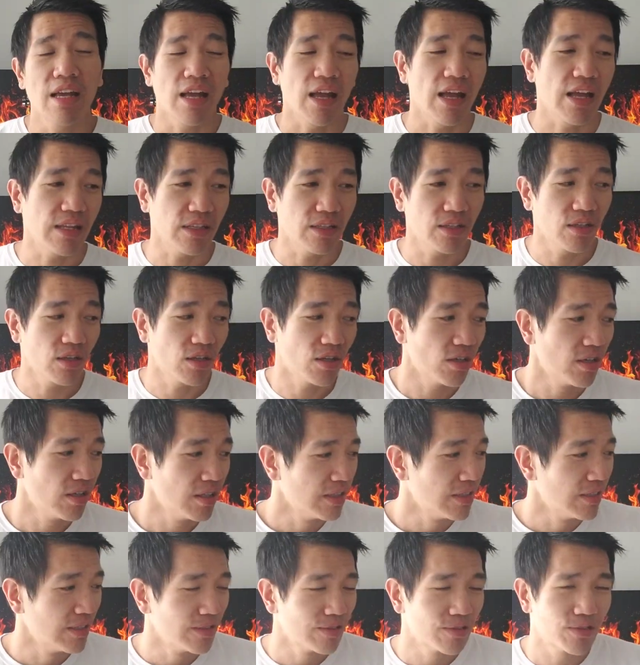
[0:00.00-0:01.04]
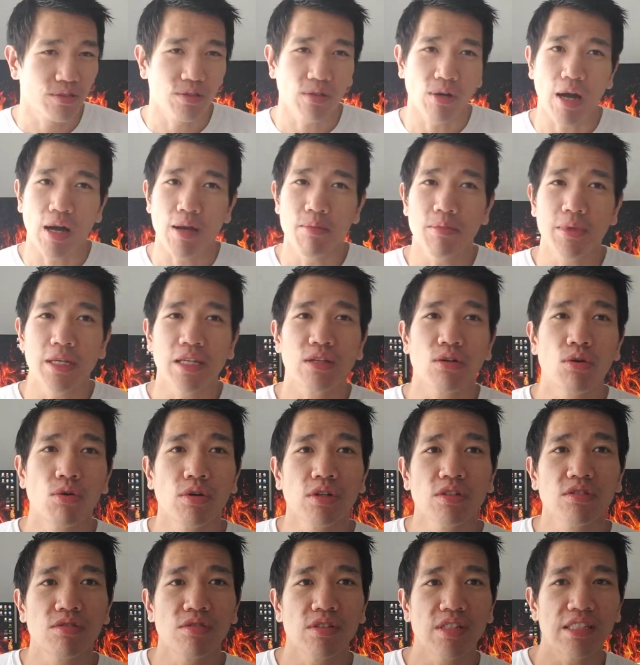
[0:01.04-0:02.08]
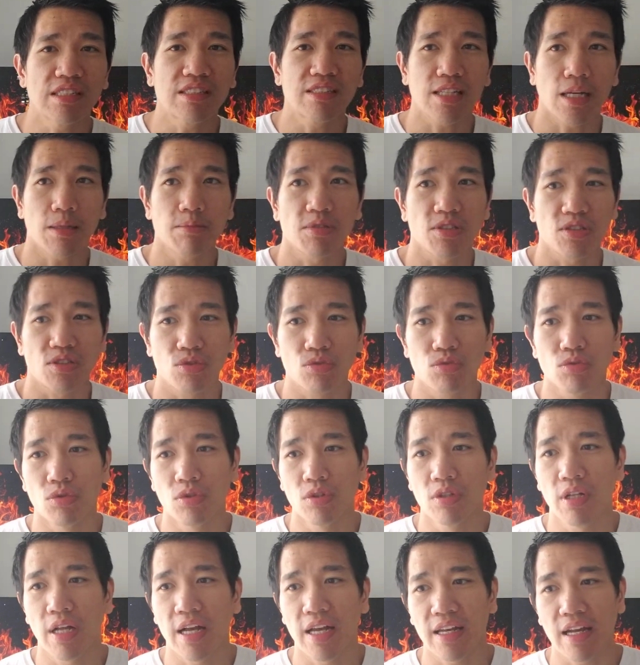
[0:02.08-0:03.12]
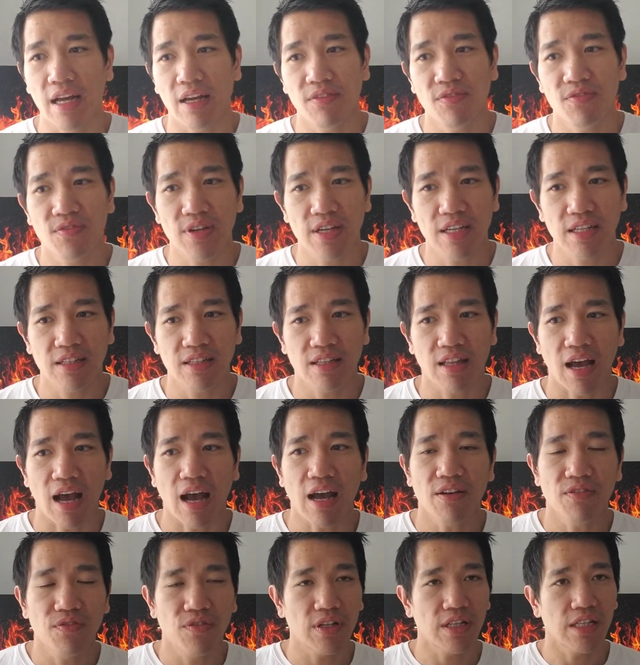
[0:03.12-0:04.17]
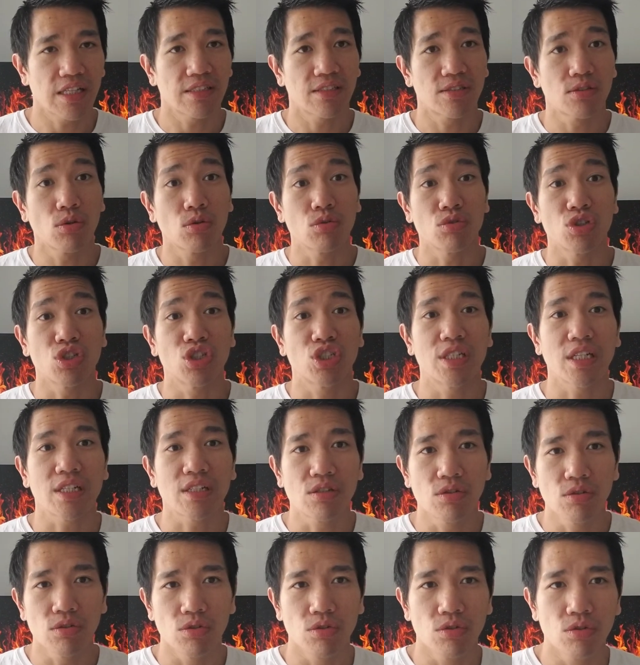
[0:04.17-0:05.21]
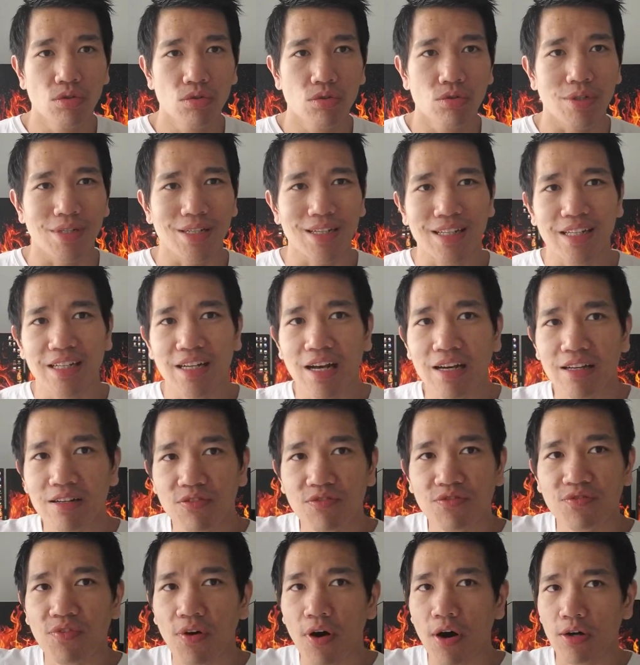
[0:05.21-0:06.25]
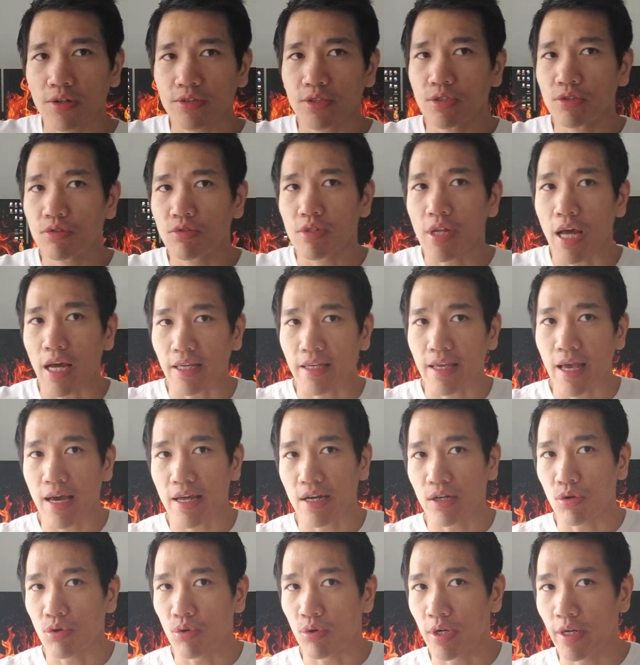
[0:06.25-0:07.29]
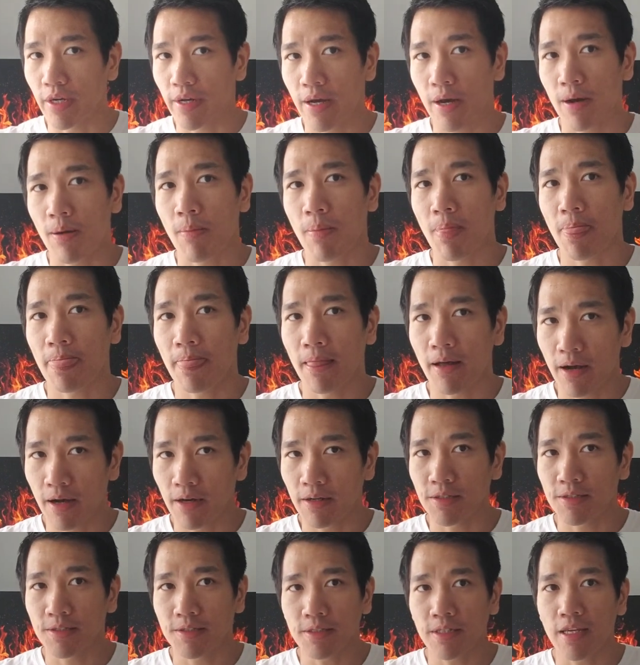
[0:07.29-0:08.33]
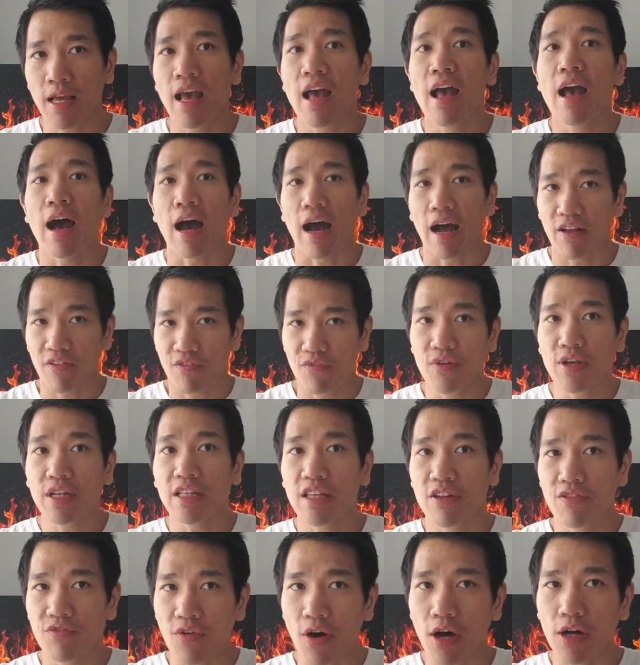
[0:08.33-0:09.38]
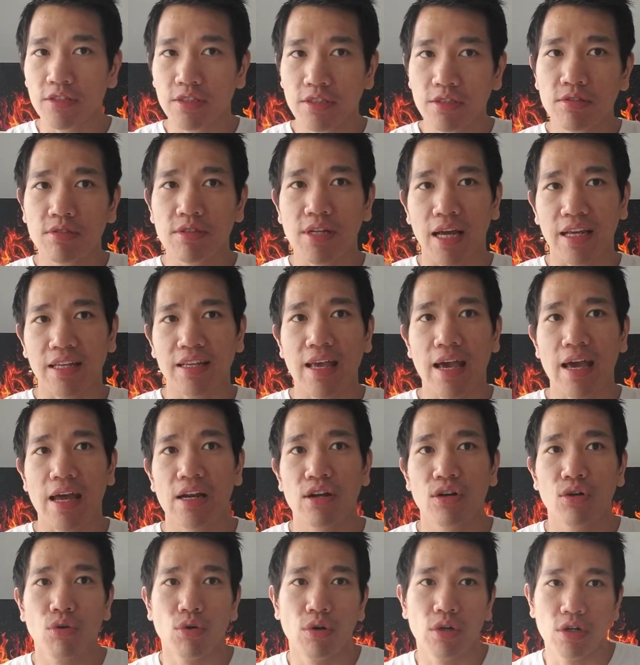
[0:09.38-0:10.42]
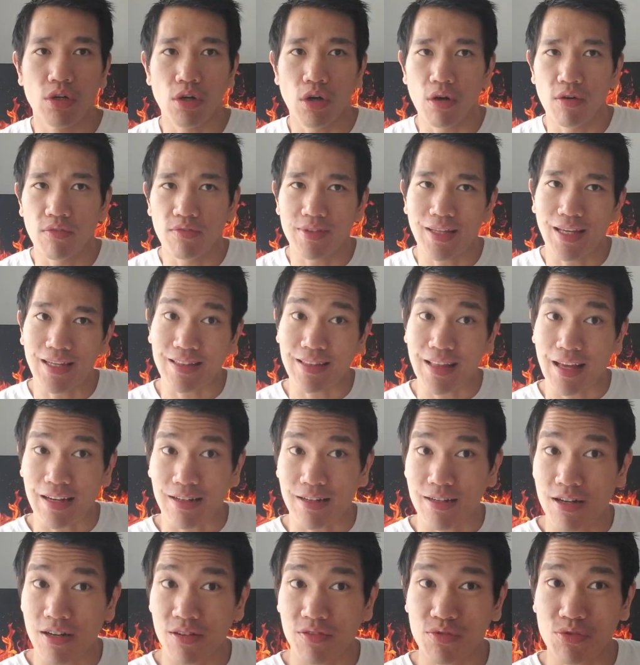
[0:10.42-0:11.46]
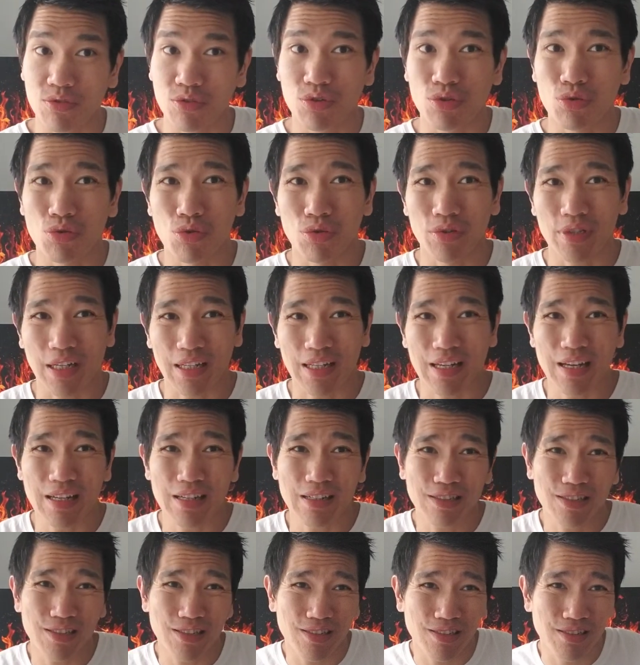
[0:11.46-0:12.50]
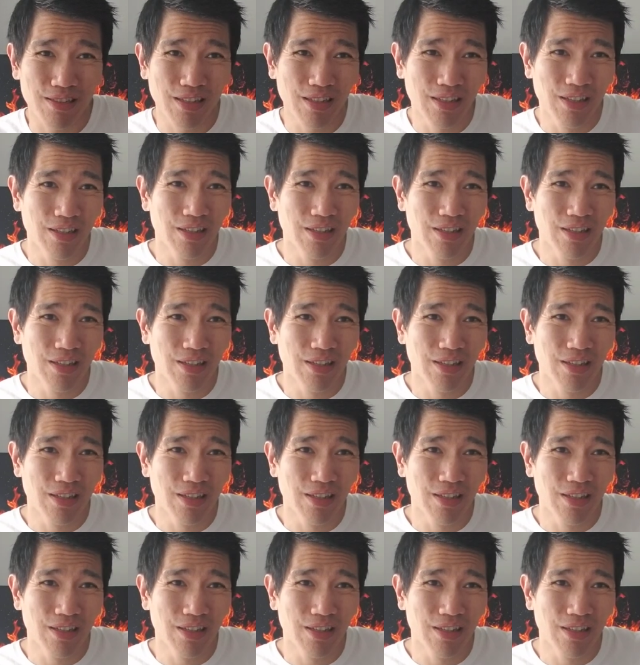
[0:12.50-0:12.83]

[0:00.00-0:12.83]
and, you know, so I mean, going to these types of school, and I think that I feel as though Jeet Kune Do kind of falls into that category now. Honestly, I feel it falls into that category of like that Kung Fu school that kind of just